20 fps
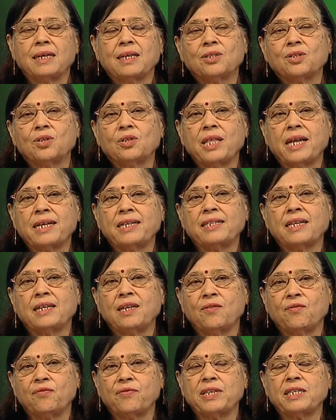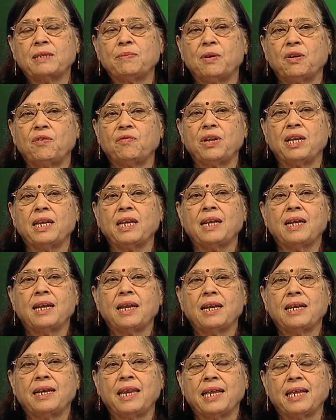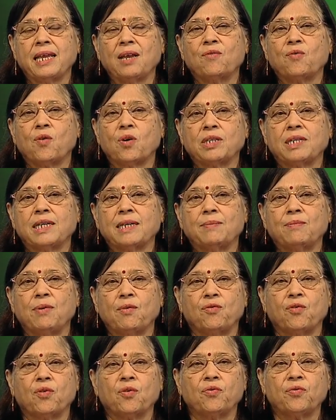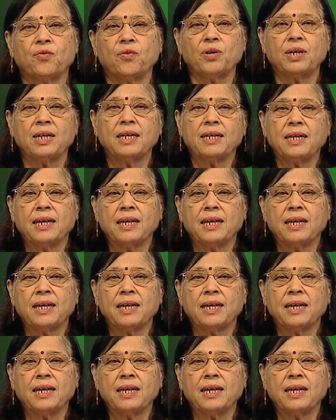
So, that is a difference between taking water before food